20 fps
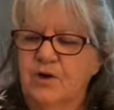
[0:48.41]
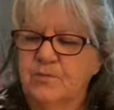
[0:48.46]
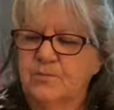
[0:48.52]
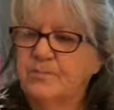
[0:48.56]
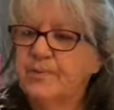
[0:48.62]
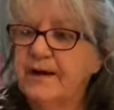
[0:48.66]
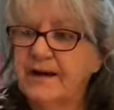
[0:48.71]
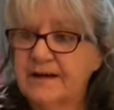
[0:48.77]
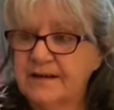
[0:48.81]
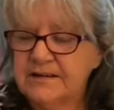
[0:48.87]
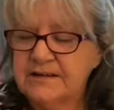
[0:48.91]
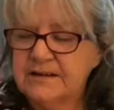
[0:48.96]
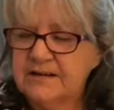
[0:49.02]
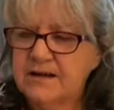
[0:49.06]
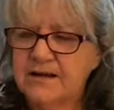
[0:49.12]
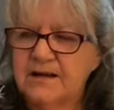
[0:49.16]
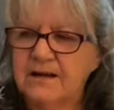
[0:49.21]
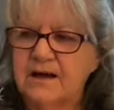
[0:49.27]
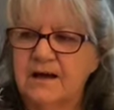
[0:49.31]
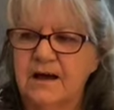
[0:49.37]
But
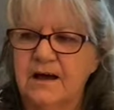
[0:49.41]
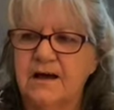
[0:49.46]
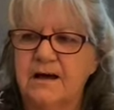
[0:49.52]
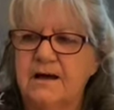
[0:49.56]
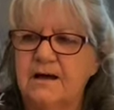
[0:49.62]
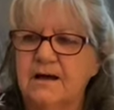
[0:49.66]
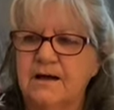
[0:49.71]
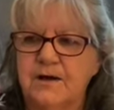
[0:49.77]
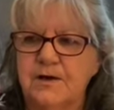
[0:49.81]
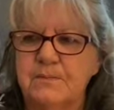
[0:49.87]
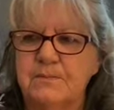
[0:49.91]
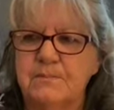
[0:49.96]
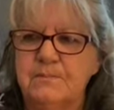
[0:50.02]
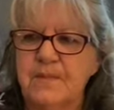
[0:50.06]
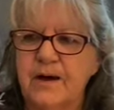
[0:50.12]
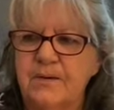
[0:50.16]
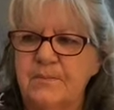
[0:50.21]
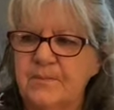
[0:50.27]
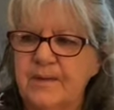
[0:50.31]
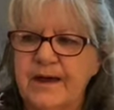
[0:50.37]
uh,
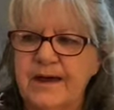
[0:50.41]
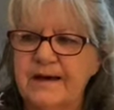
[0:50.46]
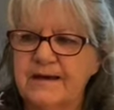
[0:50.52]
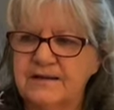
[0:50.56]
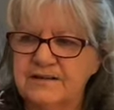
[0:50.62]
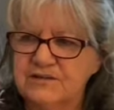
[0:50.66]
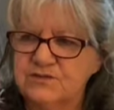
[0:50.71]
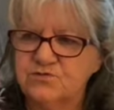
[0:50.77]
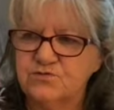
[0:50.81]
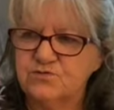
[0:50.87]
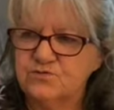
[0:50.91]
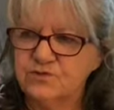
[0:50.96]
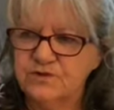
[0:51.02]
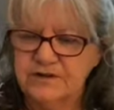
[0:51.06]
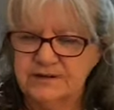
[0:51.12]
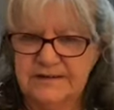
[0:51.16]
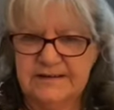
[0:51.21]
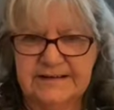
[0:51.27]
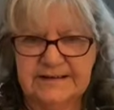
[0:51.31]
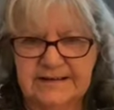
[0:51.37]
Mom has
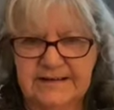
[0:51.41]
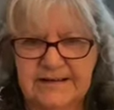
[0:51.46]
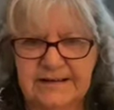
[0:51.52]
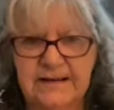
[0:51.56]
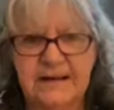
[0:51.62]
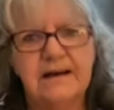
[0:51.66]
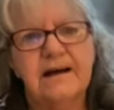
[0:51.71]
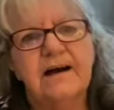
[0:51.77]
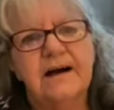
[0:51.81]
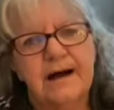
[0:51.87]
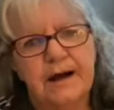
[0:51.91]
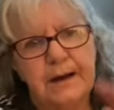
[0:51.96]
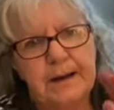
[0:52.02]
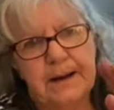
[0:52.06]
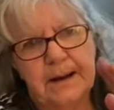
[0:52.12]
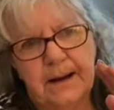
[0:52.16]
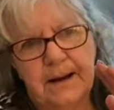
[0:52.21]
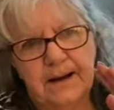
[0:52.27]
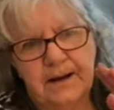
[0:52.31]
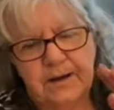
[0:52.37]
really
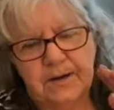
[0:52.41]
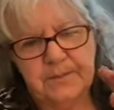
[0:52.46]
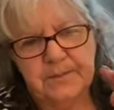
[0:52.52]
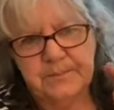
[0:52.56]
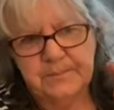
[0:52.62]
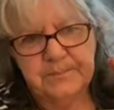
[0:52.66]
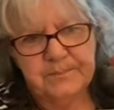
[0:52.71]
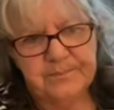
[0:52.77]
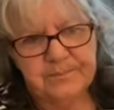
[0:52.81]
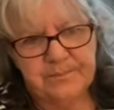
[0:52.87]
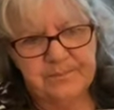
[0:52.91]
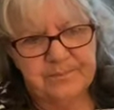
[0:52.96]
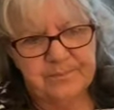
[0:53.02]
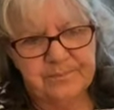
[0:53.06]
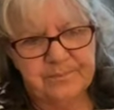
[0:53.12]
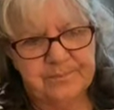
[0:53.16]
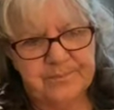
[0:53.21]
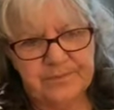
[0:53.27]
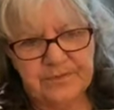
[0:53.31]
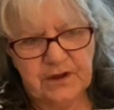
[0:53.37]
um,
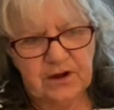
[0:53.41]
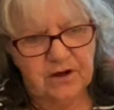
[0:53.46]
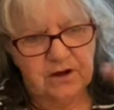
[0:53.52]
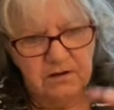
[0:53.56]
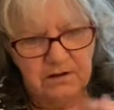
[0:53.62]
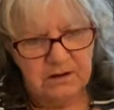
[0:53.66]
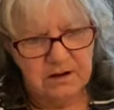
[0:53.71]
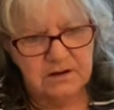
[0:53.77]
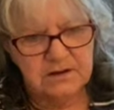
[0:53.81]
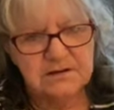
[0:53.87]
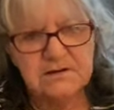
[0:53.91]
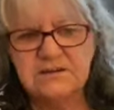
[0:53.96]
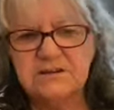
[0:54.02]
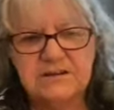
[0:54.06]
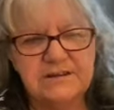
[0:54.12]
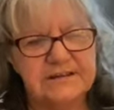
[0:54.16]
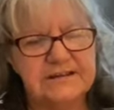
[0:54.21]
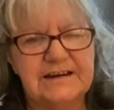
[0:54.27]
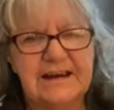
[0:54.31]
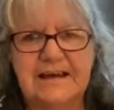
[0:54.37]
gone to
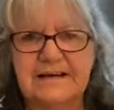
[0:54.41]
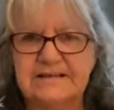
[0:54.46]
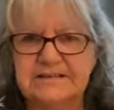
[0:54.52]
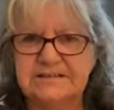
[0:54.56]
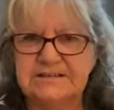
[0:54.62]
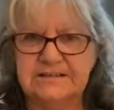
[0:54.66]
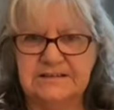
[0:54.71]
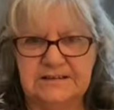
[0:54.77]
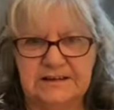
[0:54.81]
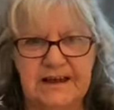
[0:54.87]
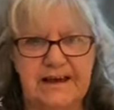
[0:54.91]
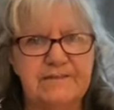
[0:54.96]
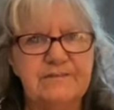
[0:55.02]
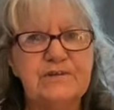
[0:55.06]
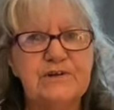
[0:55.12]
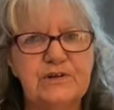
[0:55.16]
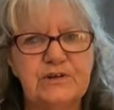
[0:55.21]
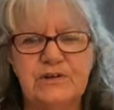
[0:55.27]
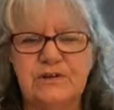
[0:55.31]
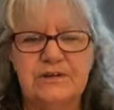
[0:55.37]
the next
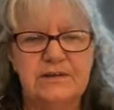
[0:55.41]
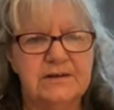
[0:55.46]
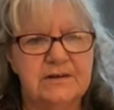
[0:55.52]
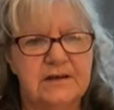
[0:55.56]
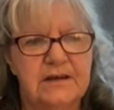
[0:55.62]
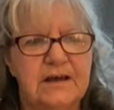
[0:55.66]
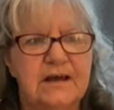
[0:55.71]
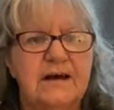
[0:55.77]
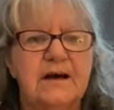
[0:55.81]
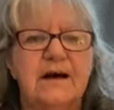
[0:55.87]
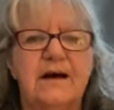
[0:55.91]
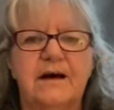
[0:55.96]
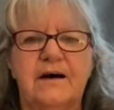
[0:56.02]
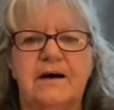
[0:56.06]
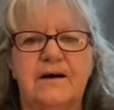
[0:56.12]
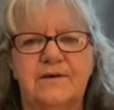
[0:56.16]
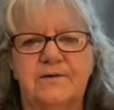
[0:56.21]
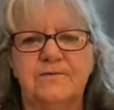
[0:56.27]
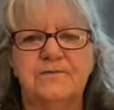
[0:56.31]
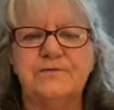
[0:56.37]
level
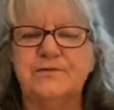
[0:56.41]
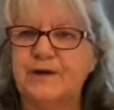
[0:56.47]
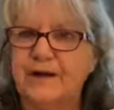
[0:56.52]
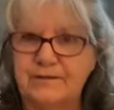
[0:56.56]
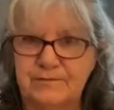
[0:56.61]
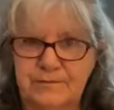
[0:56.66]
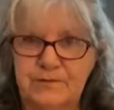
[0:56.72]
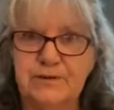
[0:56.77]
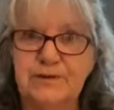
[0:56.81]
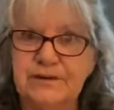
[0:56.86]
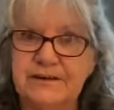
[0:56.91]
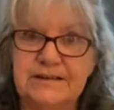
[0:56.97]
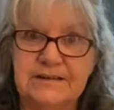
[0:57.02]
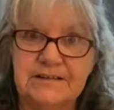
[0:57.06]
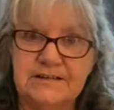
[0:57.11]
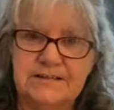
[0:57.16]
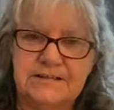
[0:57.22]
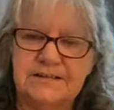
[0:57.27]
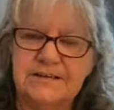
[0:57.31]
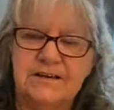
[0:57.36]
of
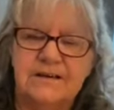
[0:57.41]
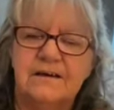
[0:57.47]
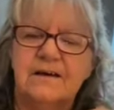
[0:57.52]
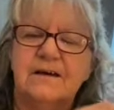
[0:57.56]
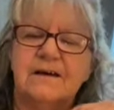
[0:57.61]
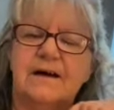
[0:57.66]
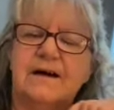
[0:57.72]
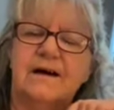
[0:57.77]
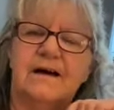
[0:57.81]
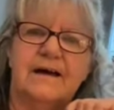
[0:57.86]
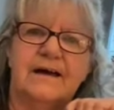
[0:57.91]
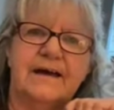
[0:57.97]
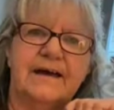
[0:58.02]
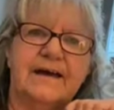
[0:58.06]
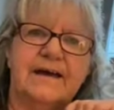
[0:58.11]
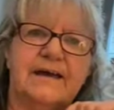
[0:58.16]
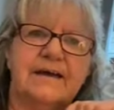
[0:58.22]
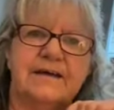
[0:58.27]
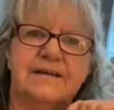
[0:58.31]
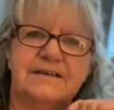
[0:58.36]
forgetfulness
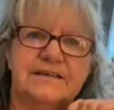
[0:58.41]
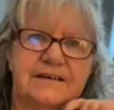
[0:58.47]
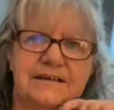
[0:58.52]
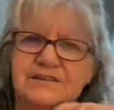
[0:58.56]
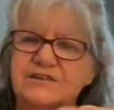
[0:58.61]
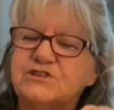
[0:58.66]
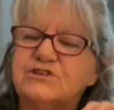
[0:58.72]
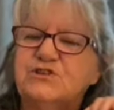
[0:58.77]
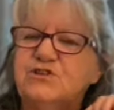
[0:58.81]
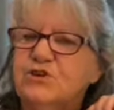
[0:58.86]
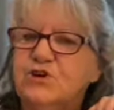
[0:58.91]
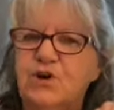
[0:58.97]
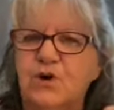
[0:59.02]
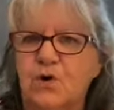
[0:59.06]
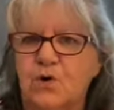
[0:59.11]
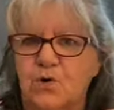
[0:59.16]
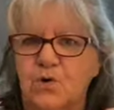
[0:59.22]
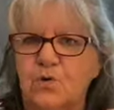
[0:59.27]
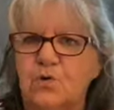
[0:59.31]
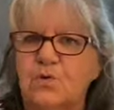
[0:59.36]
and doesn't
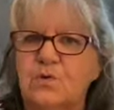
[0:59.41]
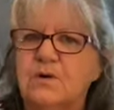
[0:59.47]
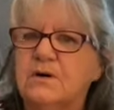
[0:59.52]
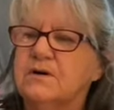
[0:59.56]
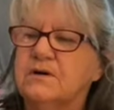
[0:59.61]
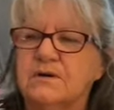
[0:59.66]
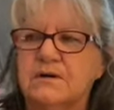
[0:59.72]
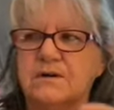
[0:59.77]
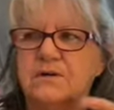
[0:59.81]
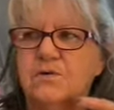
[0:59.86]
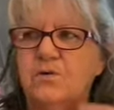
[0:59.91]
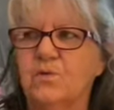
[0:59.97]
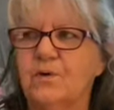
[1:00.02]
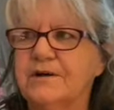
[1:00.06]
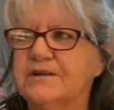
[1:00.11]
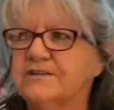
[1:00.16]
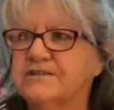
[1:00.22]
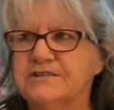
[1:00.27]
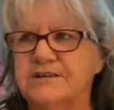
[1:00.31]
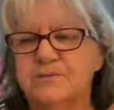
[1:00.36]
know
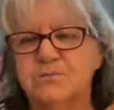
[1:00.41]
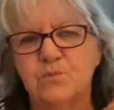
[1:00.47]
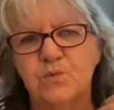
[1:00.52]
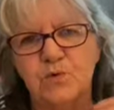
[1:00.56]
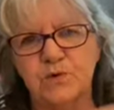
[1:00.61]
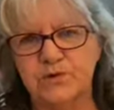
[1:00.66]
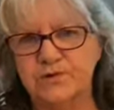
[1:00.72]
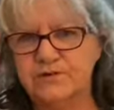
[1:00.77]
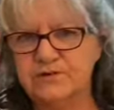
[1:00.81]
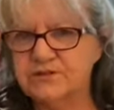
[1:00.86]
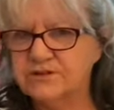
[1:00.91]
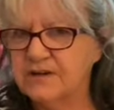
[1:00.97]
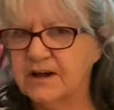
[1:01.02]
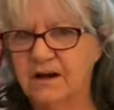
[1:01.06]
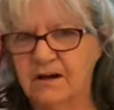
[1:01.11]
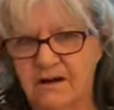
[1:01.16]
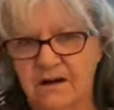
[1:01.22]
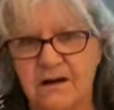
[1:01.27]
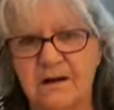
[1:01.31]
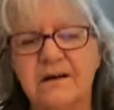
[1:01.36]
what some words
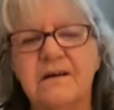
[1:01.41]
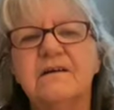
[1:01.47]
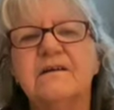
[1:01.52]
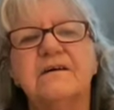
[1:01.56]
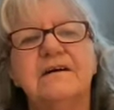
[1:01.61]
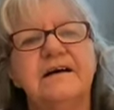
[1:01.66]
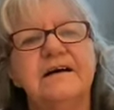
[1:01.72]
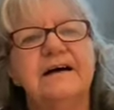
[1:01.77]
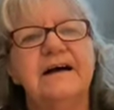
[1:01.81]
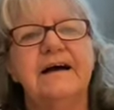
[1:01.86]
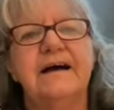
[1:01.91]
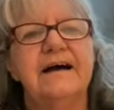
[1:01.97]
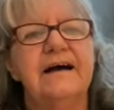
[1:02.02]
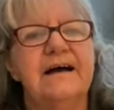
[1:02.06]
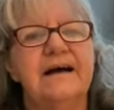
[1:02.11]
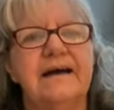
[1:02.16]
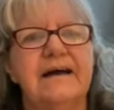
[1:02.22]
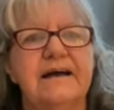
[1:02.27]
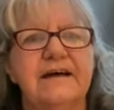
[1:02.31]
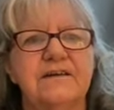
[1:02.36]
are.
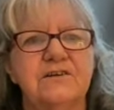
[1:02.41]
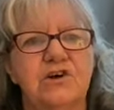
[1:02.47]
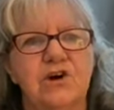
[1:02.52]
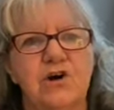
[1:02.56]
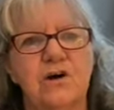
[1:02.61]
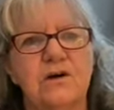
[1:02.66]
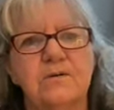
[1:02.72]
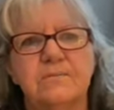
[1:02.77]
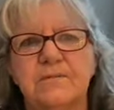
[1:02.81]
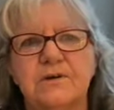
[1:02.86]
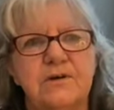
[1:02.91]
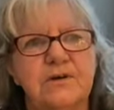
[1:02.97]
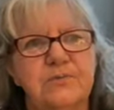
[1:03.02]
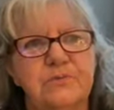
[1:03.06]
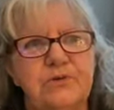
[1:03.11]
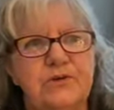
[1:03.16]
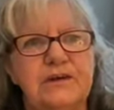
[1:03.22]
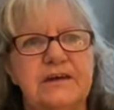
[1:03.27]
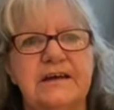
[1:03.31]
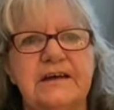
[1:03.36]
And com
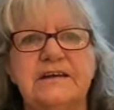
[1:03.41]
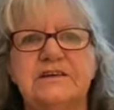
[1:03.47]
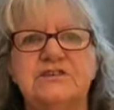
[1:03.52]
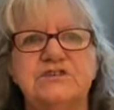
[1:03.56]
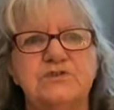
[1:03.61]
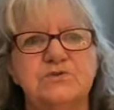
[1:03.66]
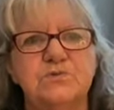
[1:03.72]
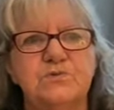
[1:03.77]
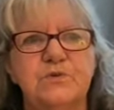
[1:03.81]
communication